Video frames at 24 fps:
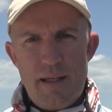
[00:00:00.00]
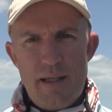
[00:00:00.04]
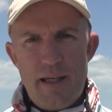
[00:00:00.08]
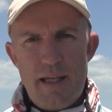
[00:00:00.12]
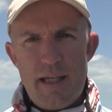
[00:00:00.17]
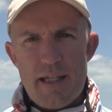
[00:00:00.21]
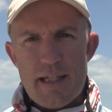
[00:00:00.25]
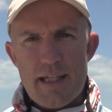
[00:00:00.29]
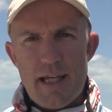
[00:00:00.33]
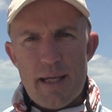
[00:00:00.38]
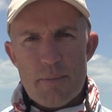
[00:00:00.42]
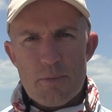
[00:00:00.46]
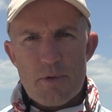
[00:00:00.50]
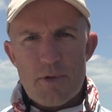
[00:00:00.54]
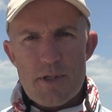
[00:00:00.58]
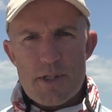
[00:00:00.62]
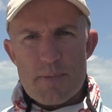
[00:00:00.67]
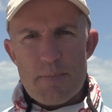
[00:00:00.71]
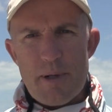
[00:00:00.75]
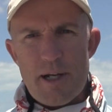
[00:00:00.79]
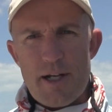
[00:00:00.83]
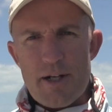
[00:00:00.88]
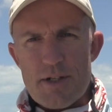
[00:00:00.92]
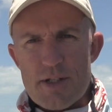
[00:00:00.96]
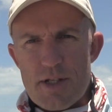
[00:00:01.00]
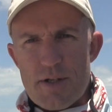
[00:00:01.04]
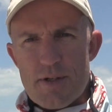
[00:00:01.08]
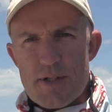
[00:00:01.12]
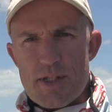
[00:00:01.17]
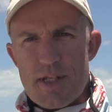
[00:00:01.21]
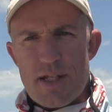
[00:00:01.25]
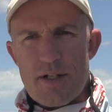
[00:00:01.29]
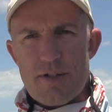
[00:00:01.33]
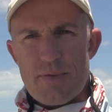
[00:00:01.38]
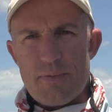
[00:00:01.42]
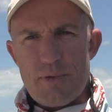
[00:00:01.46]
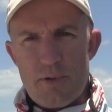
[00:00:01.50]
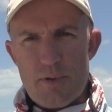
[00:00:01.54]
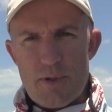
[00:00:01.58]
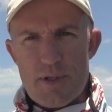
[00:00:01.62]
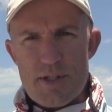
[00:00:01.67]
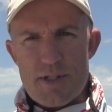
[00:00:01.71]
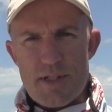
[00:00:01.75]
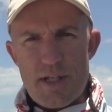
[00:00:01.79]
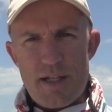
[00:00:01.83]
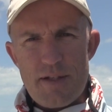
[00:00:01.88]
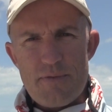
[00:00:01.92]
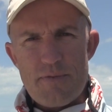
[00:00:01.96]
Hey, Captain Chris Myers here, Central Florida
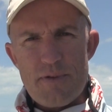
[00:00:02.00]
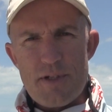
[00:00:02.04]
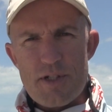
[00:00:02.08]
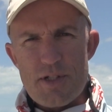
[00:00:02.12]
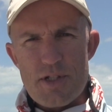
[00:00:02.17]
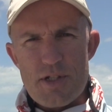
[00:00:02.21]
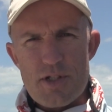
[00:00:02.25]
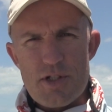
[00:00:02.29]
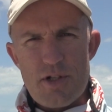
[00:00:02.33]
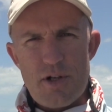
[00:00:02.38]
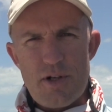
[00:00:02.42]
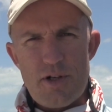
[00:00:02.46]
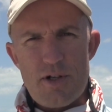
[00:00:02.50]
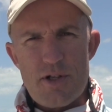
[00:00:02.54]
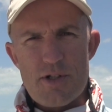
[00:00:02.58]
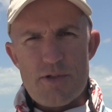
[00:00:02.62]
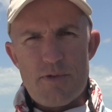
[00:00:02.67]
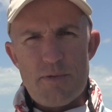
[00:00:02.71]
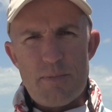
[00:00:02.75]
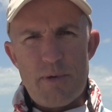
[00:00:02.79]
Sight Fishing Charters,